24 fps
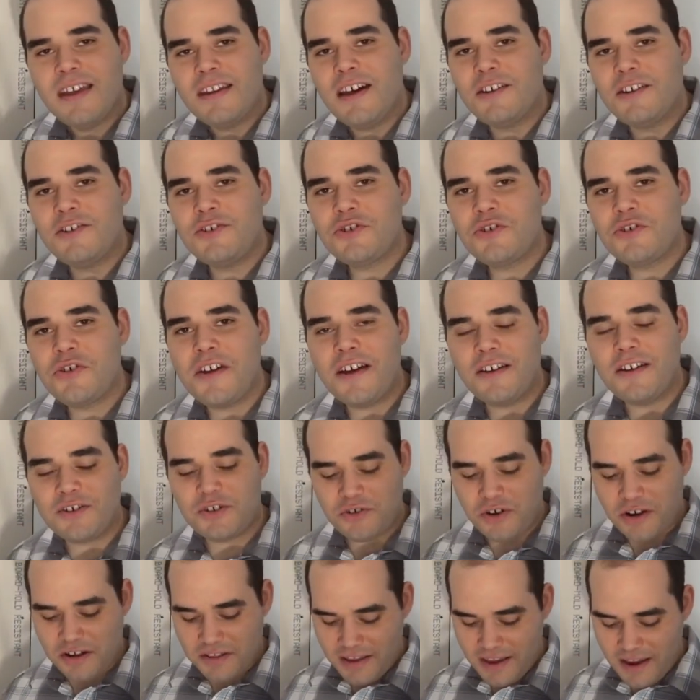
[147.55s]
Now I'll just show you how
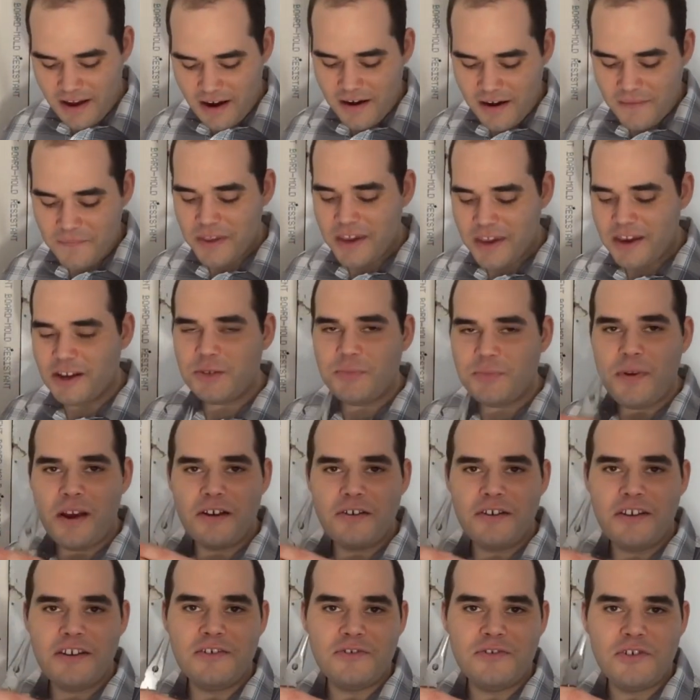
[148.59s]
strong they are. Here's a
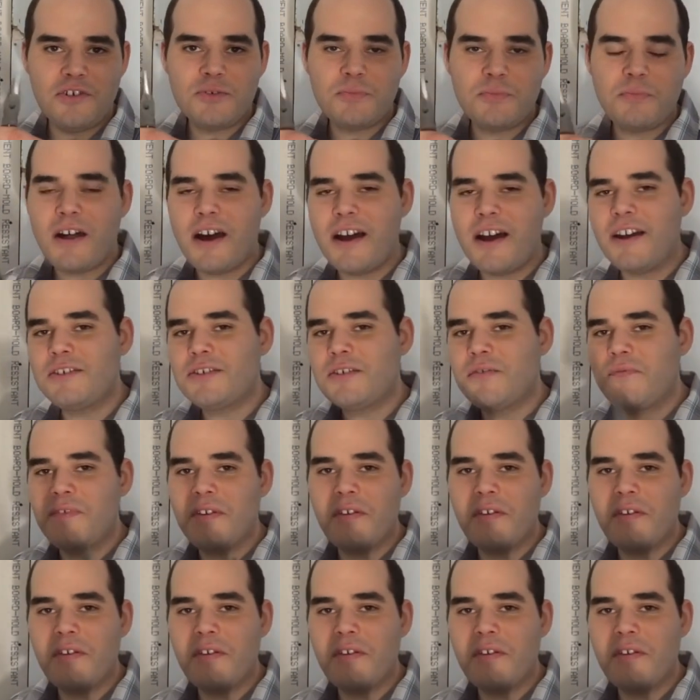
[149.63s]
pair of needle nose pliers.